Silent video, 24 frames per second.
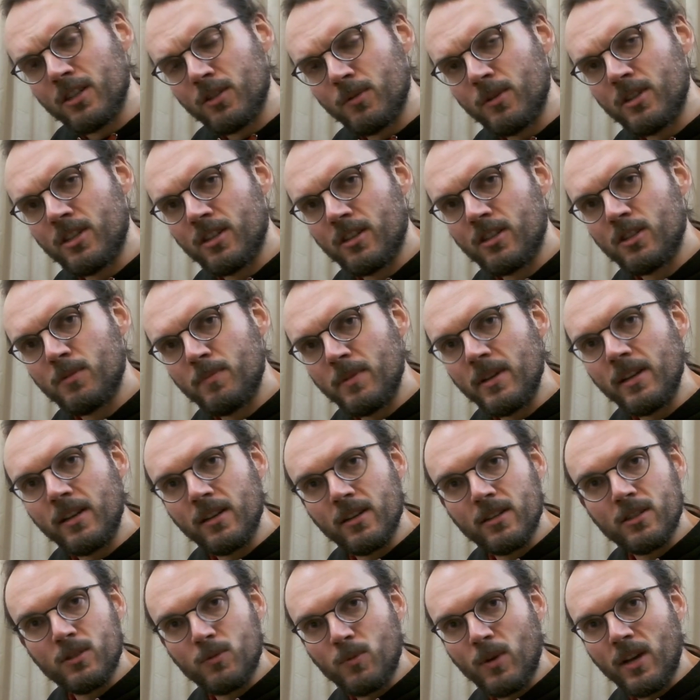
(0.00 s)
which are
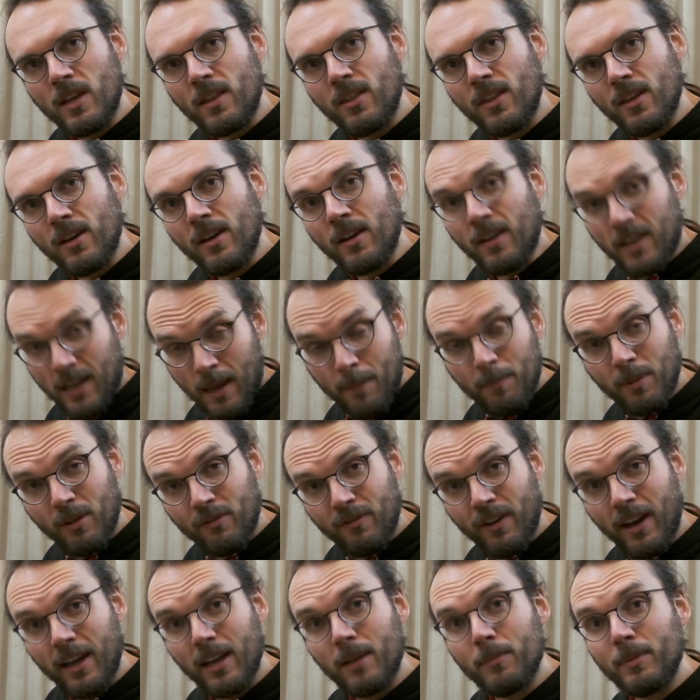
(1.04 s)
speakers with an
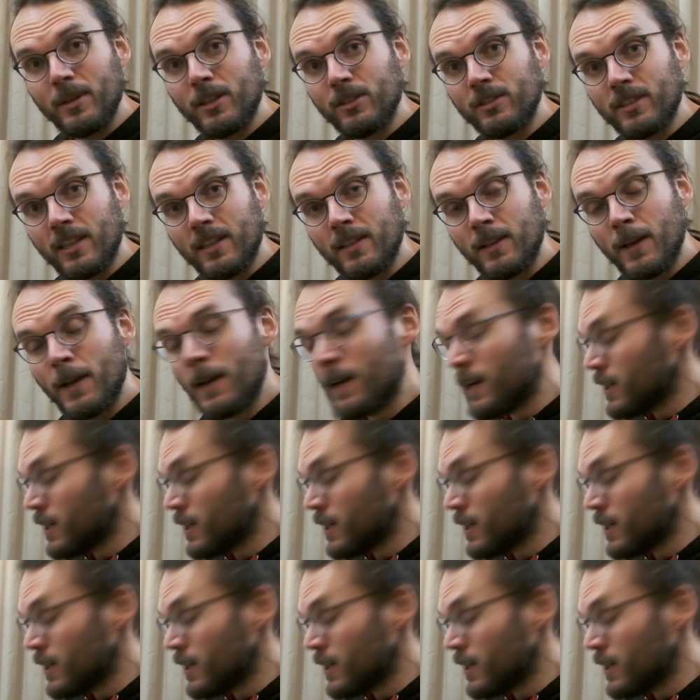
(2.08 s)
amplifier built in.